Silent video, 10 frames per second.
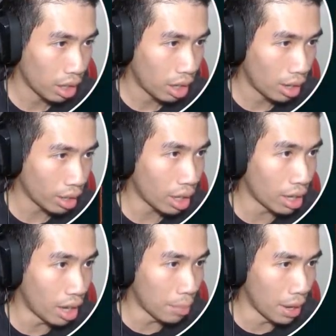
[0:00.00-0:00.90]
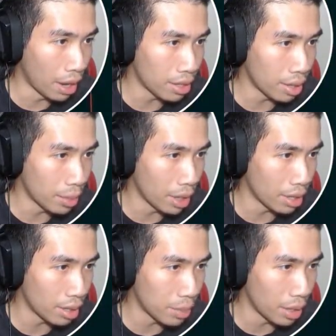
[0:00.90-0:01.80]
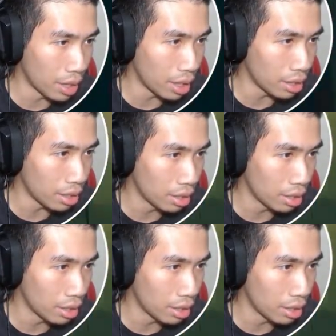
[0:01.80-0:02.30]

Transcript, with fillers: Okay, not bad, not bad, not bad.